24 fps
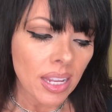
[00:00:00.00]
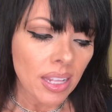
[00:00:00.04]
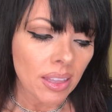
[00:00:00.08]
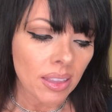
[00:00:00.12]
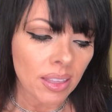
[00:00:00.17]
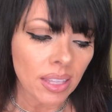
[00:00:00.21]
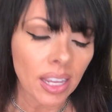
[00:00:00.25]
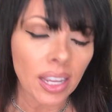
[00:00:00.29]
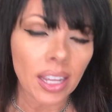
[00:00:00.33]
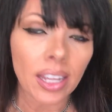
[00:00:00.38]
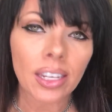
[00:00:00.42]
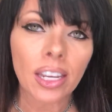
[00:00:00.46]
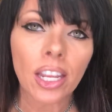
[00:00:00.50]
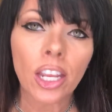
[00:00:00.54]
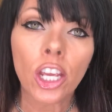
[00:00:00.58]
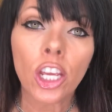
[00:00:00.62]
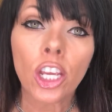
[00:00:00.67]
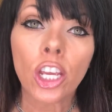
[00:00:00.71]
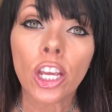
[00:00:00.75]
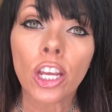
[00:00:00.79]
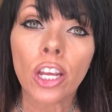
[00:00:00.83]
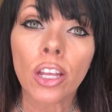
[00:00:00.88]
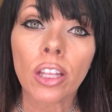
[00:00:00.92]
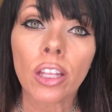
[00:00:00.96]
then
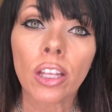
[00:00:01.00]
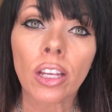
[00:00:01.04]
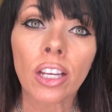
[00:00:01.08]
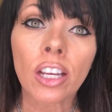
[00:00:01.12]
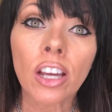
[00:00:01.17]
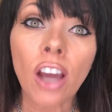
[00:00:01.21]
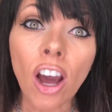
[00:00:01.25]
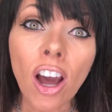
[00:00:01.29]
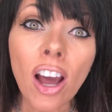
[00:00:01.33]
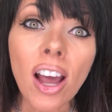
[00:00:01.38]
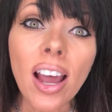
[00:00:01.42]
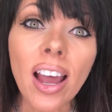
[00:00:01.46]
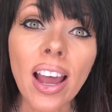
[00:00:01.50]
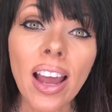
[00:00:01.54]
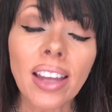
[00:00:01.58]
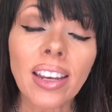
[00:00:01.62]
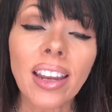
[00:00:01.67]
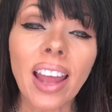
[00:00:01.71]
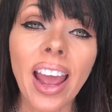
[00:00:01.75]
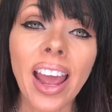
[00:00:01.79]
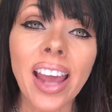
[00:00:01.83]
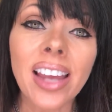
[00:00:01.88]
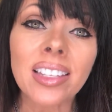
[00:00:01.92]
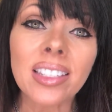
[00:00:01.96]
God
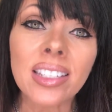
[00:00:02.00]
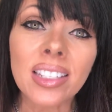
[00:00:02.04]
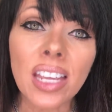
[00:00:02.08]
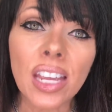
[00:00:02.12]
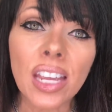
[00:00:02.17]
has